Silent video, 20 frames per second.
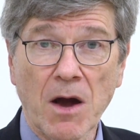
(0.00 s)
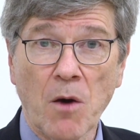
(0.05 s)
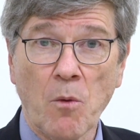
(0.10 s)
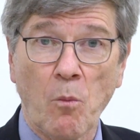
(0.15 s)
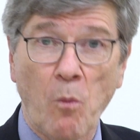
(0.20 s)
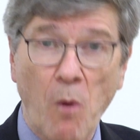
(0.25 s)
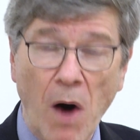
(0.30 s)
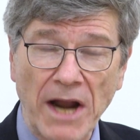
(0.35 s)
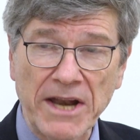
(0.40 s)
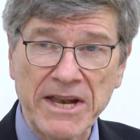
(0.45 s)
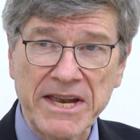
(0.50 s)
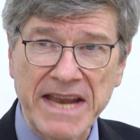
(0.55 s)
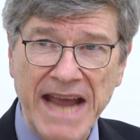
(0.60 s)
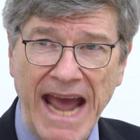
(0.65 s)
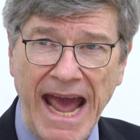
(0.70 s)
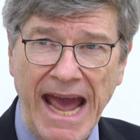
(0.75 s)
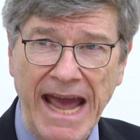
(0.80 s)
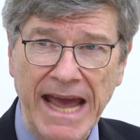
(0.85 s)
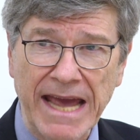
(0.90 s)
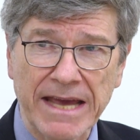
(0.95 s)
One
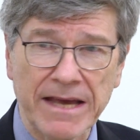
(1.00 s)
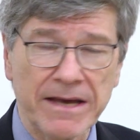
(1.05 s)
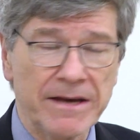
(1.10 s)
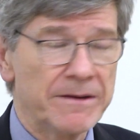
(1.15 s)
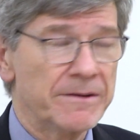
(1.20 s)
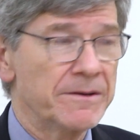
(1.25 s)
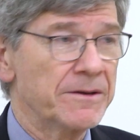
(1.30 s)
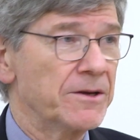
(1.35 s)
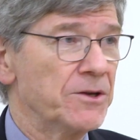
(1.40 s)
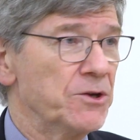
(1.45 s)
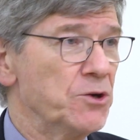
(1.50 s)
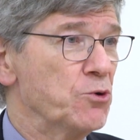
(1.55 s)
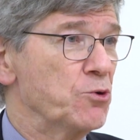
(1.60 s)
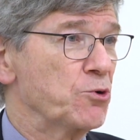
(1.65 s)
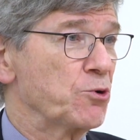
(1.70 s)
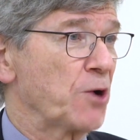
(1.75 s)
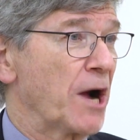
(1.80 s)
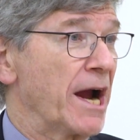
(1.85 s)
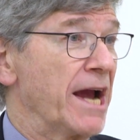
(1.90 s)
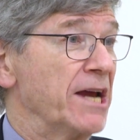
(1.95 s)
day,
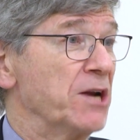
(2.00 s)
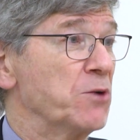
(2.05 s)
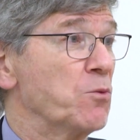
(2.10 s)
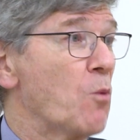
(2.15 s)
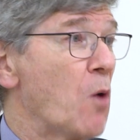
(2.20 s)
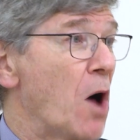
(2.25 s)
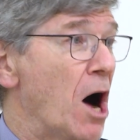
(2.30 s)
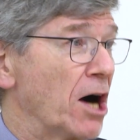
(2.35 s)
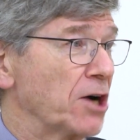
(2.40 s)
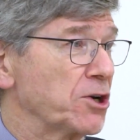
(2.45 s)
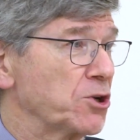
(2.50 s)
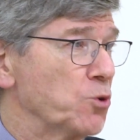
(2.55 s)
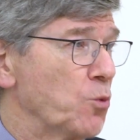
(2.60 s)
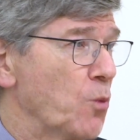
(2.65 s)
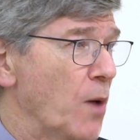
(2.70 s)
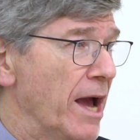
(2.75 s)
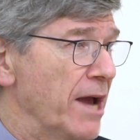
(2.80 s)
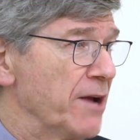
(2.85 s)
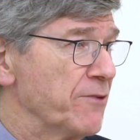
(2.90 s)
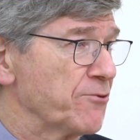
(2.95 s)
Ukraine walked
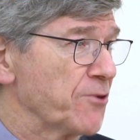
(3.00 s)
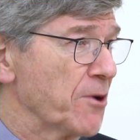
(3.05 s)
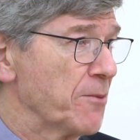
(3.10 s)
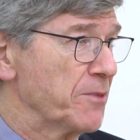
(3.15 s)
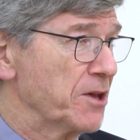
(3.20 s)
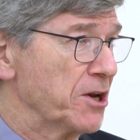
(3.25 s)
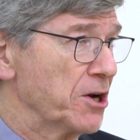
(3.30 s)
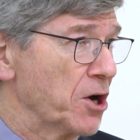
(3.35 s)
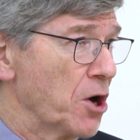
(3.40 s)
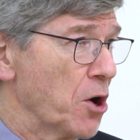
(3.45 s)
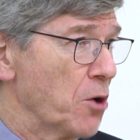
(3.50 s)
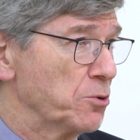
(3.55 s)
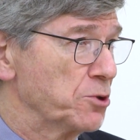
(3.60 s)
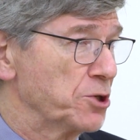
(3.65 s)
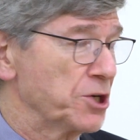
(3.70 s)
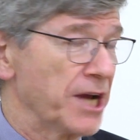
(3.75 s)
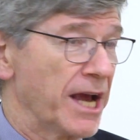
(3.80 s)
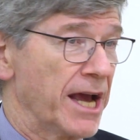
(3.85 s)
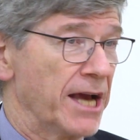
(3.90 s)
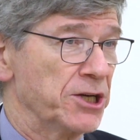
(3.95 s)
away from the
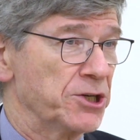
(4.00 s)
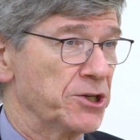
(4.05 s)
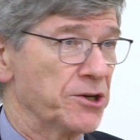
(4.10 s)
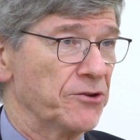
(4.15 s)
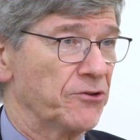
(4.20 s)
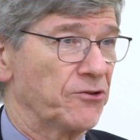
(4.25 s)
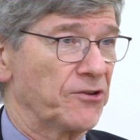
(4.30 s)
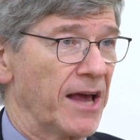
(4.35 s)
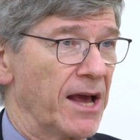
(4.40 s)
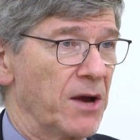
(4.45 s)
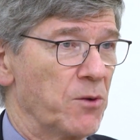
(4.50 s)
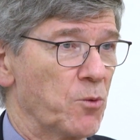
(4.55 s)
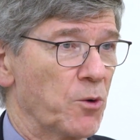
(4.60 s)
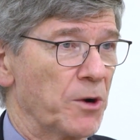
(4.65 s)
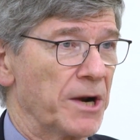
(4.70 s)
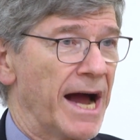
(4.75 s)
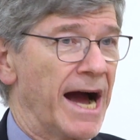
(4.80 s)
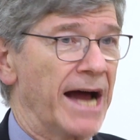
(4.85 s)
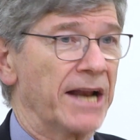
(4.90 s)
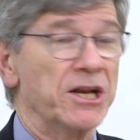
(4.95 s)
negotiation saying,
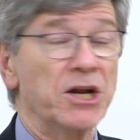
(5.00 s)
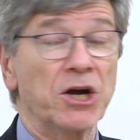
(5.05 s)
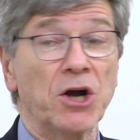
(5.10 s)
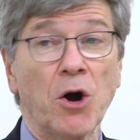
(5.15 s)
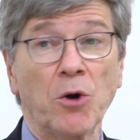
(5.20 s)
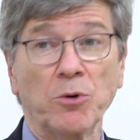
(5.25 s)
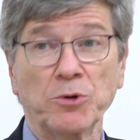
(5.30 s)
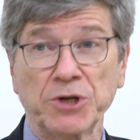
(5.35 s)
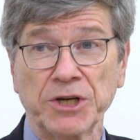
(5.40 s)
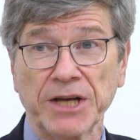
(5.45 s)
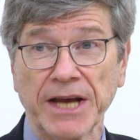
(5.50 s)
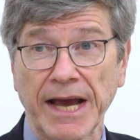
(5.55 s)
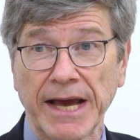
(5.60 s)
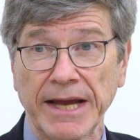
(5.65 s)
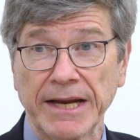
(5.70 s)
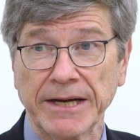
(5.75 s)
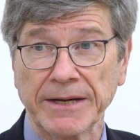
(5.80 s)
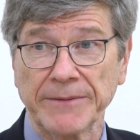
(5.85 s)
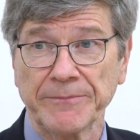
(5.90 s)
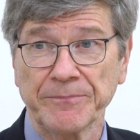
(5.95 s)
we're not
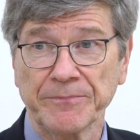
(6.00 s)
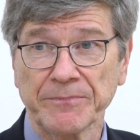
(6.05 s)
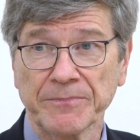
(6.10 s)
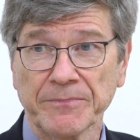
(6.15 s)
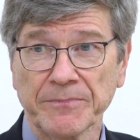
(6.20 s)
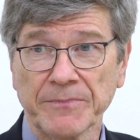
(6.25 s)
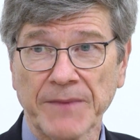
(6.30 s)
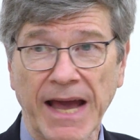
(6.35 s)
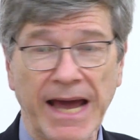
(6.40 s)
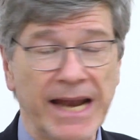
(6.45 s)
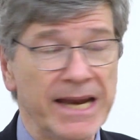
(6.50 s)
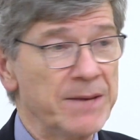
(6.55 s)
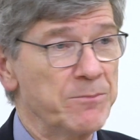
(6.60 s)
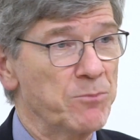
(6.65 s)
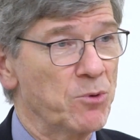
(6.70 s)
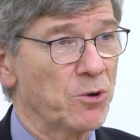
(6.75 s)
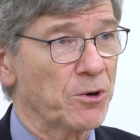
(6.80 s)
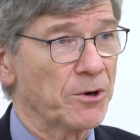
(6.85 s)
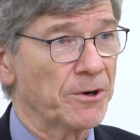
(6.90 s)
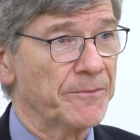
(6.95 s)
negotiating
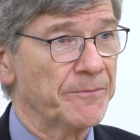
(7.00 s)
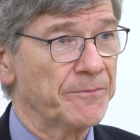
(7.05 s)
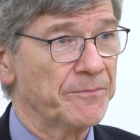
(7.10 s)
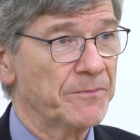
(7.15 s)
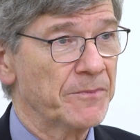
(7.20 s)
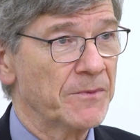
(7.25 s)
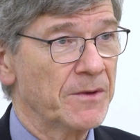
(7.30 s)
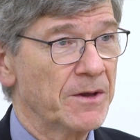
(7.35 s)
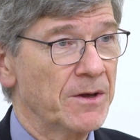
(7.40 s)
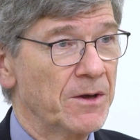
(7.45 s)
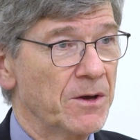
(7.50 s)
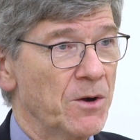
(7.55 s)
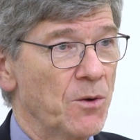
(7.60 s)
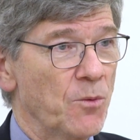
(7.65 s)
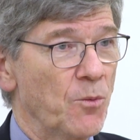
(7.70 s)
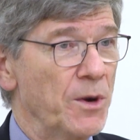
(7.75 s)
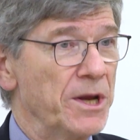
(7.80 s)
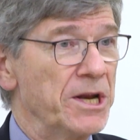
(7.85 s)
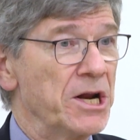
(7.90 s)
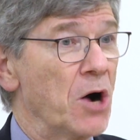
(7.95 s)
anymore.
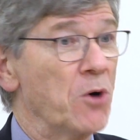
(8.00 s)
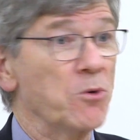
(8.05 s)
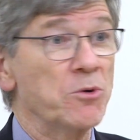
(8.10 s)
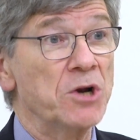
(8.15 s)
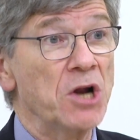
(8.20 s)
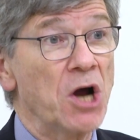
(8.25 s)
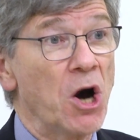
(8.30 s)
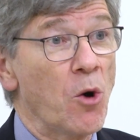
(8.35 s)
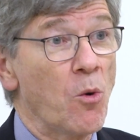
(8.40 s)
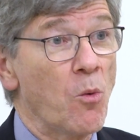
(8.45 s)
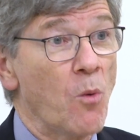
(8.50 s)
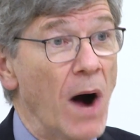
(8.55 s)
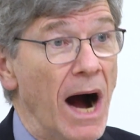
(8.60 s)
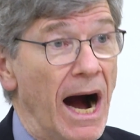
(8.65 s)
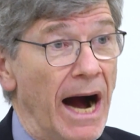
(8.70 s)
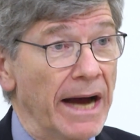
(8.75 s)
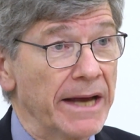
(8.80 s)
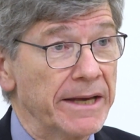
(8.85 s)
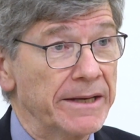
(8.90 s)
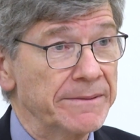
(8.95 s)
We don't know
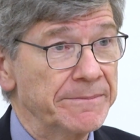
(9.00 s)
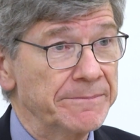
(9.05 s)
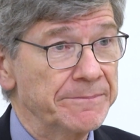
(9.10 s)
why.